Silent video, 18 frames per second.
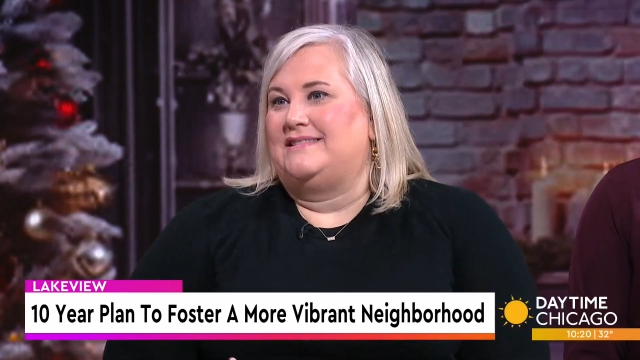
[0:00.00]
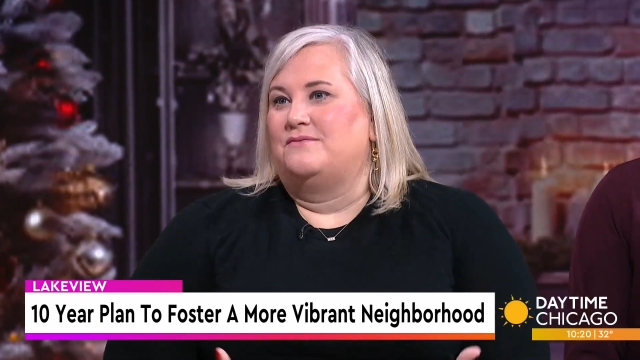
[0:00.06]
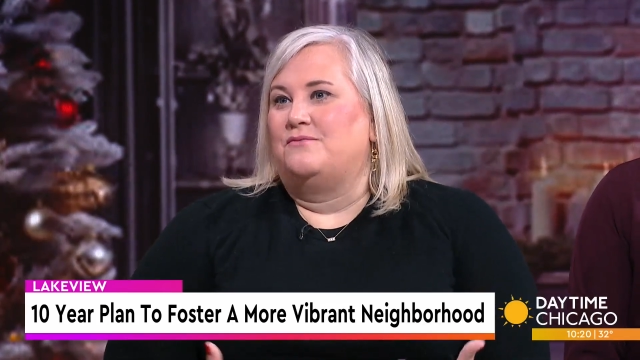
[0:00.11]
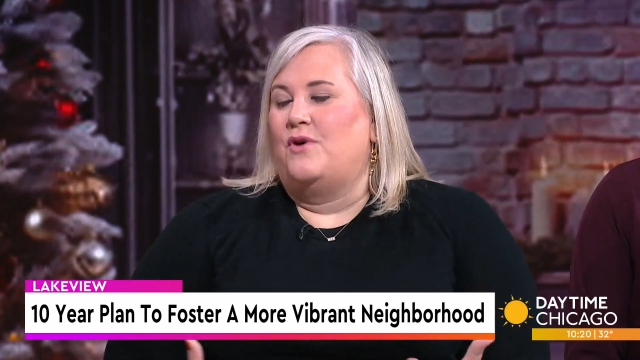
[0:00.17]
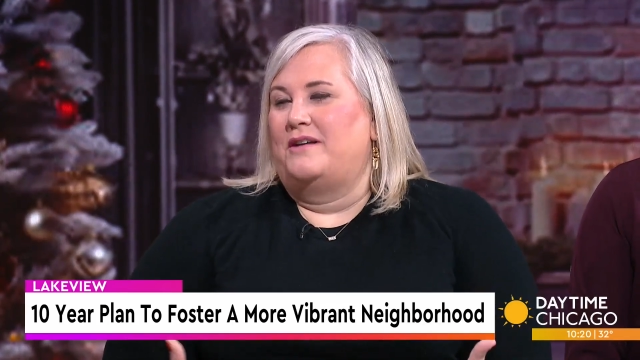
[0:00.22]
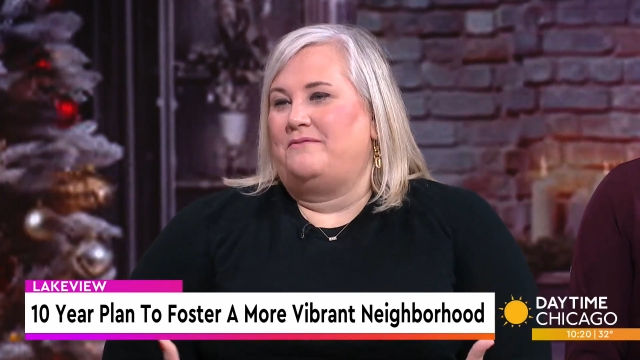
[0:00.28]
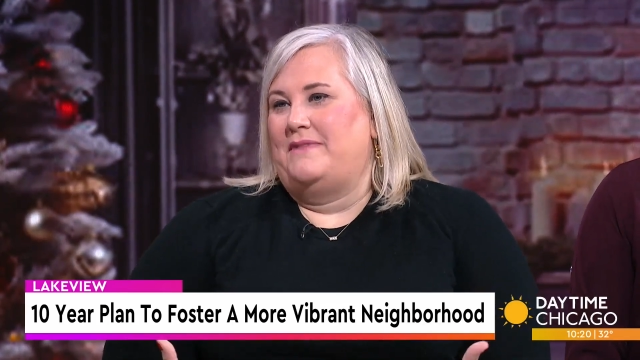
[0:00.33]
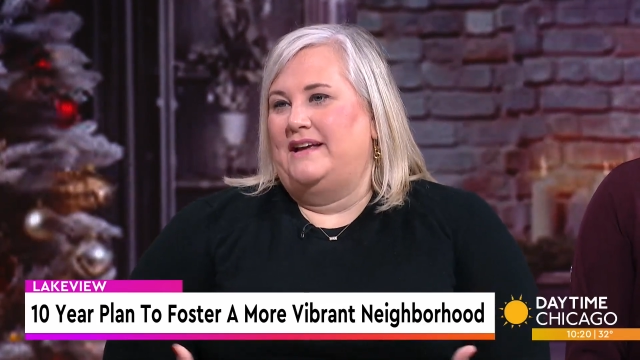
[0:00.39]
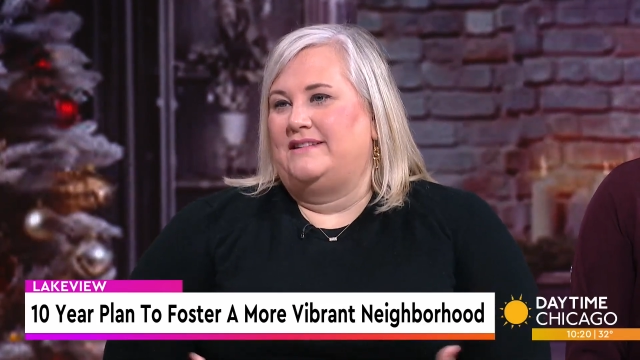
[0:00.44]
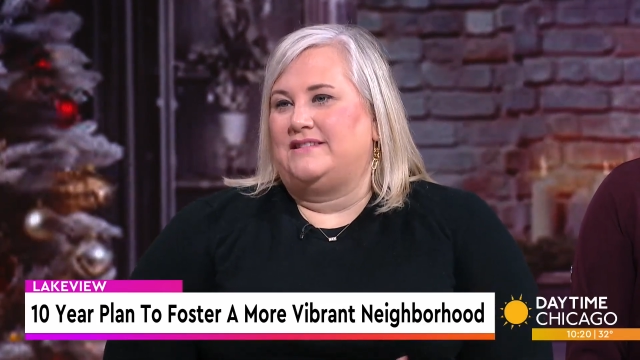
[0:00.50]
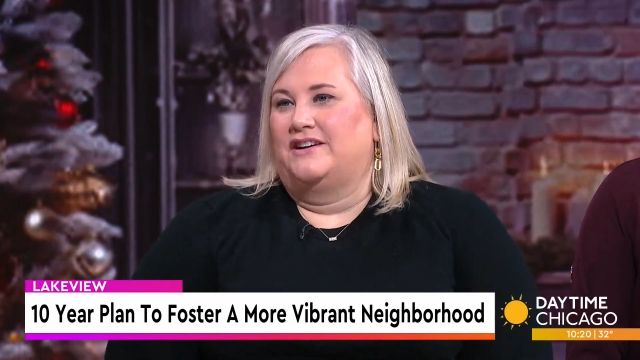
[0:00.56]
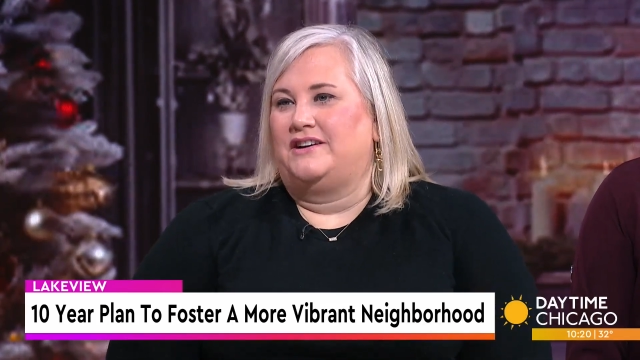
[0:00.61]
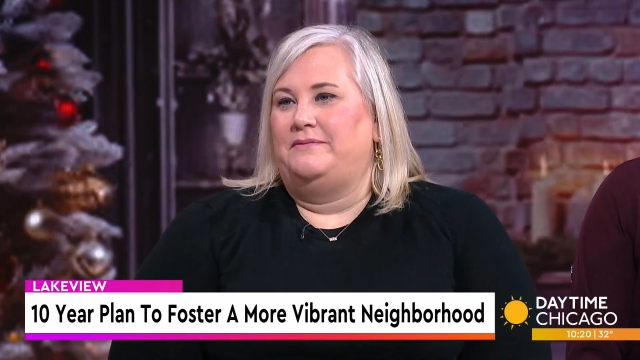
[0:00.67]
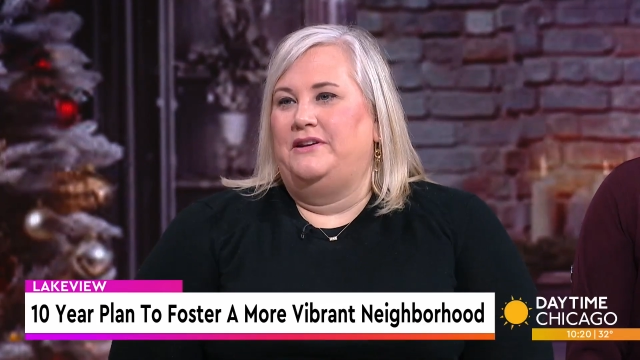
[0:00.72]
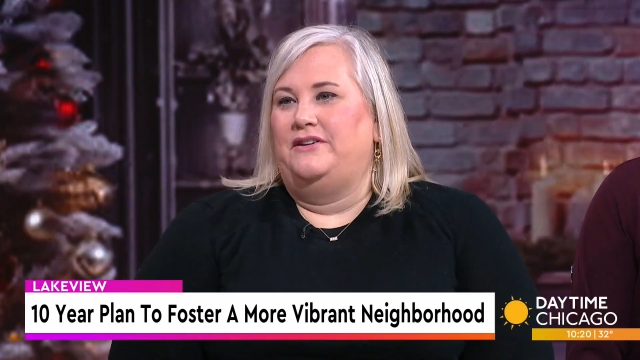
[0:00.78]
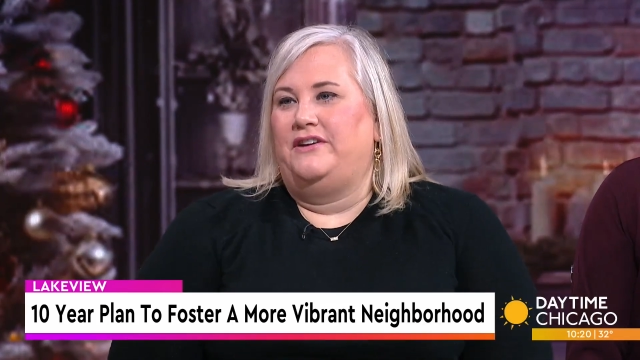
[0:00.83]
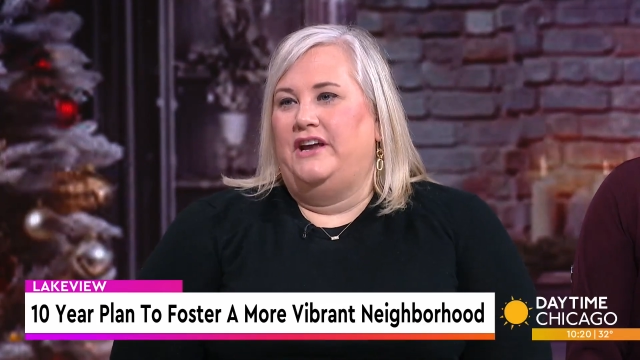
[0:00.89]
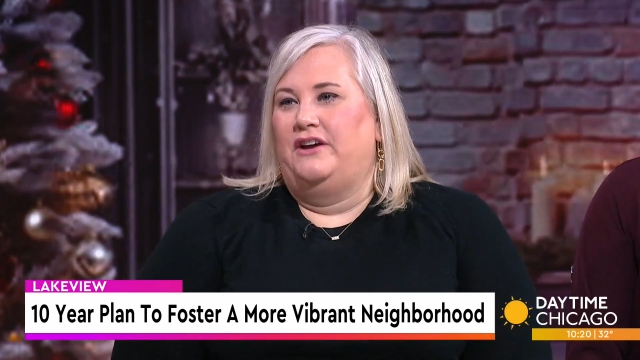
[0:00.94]
what makes our
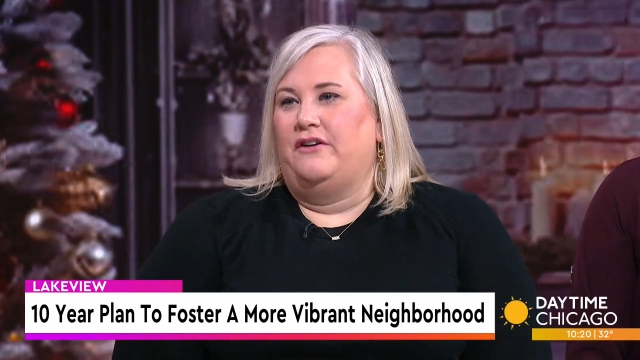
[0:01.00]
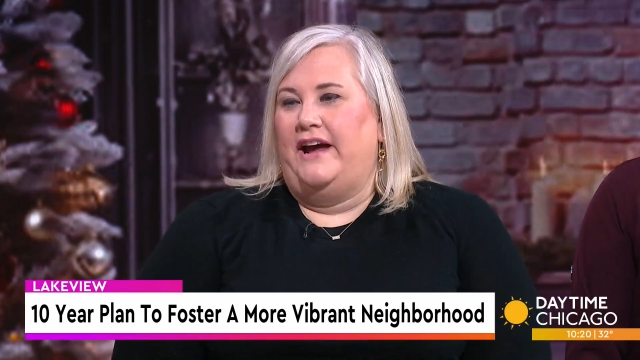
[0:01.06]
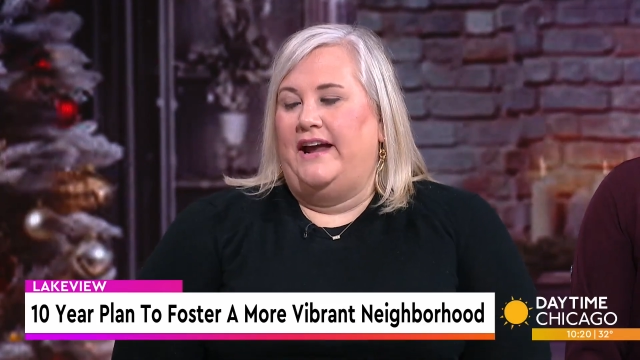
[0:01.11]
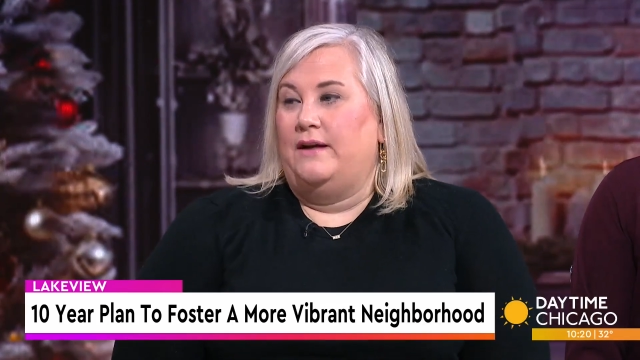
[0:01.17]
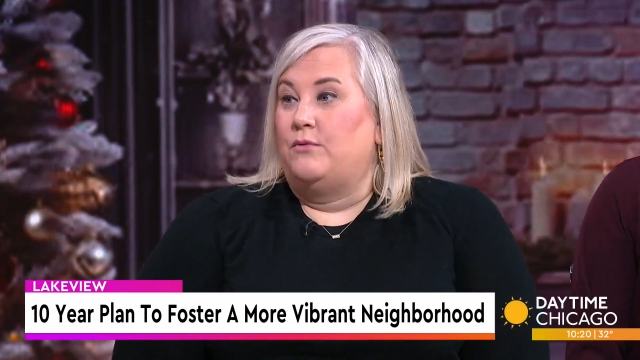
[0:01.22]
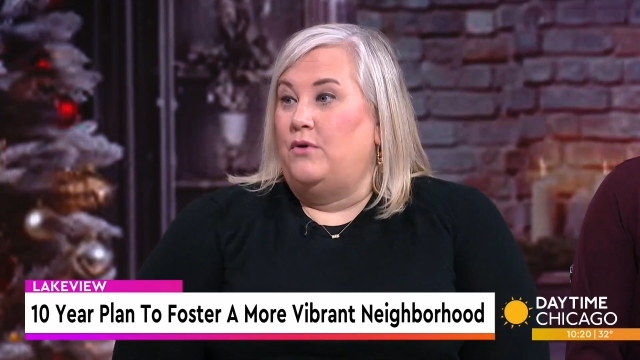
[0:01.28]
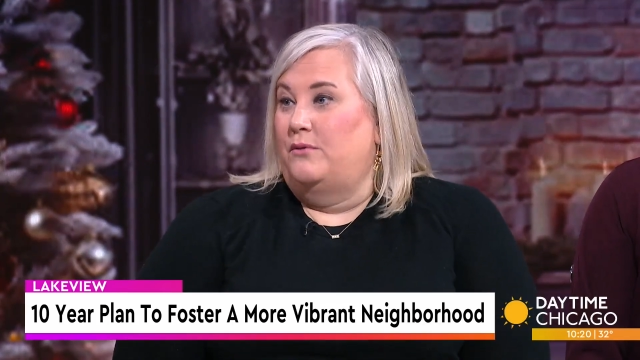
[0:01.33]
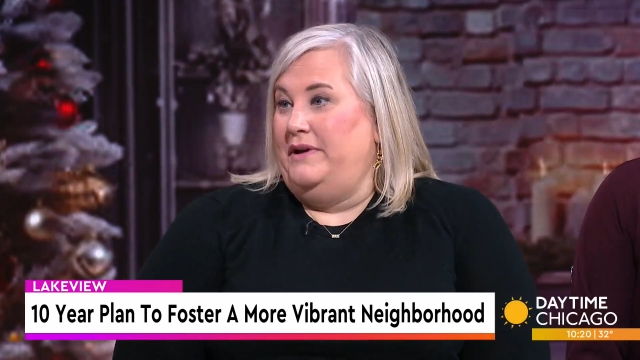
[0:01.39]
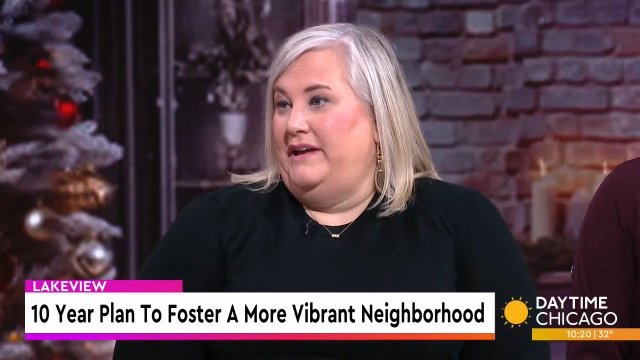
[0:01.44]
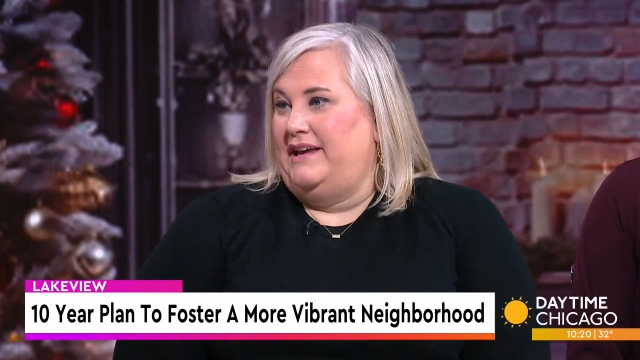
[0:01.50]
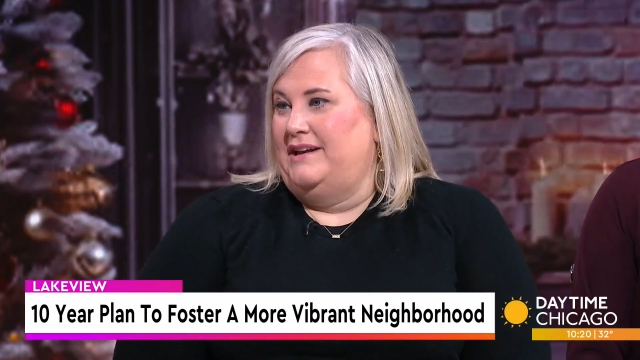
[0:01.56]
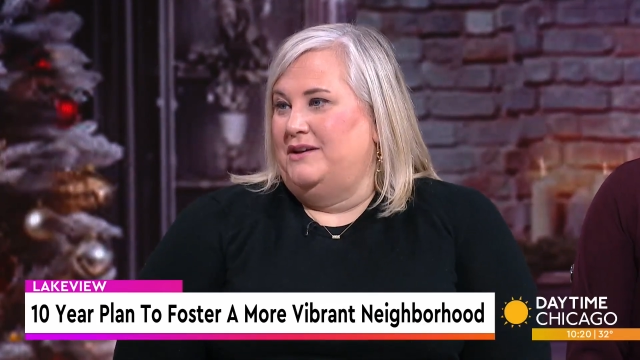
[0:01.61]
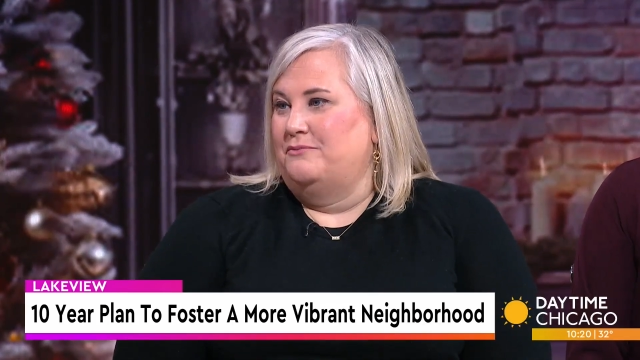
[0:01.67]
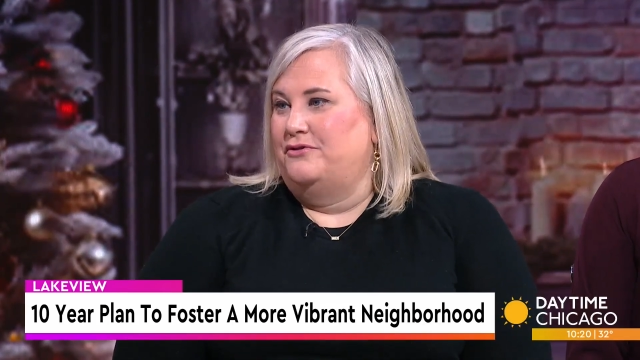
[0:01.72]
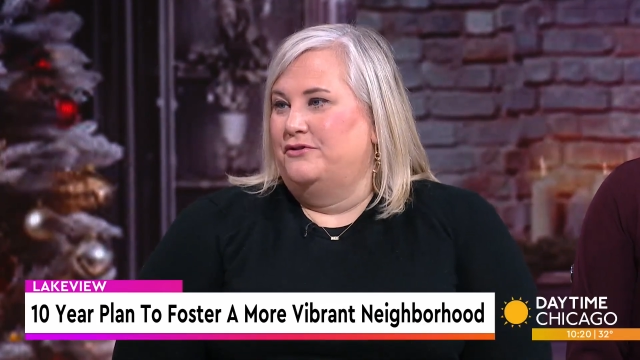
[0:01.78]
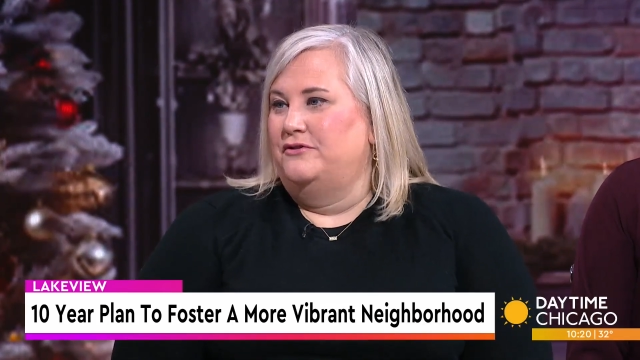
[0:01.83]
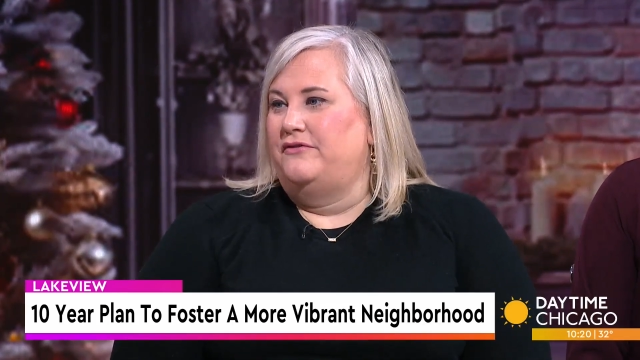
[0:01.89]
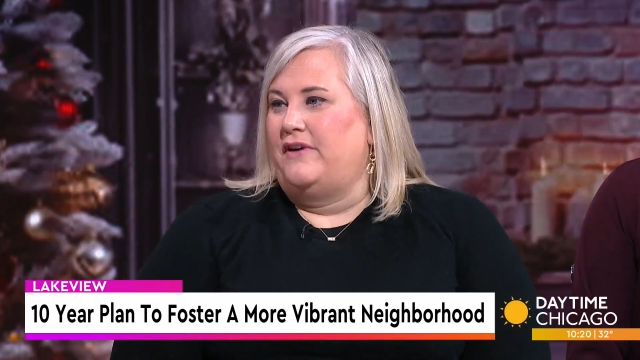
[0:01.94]
community great and what we can
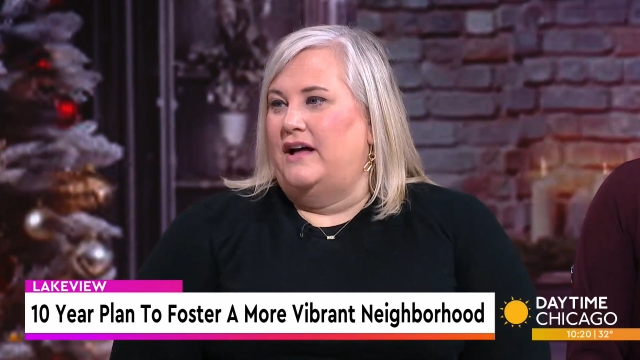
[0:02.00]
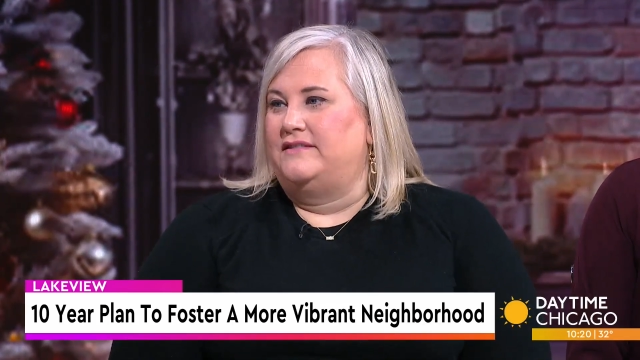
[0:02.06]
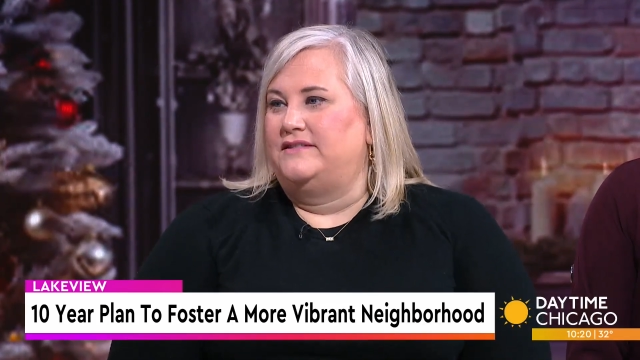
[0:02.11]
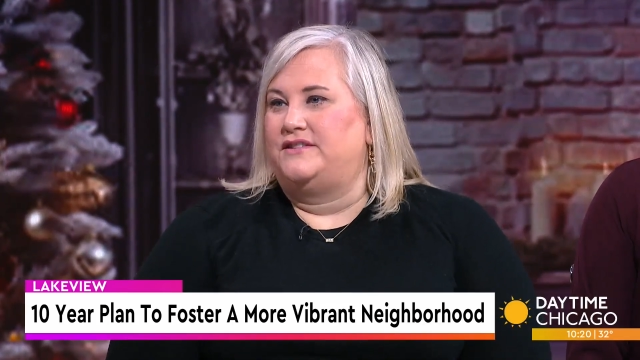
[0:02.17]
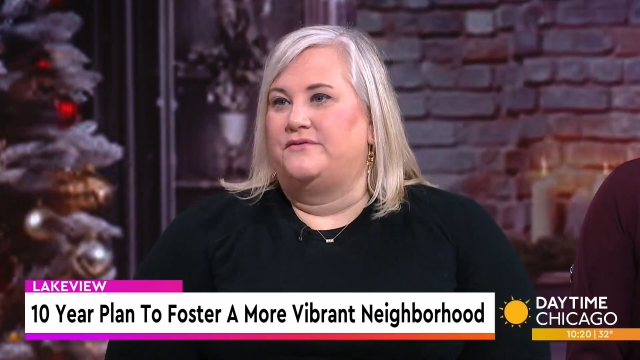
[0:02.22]
improve on.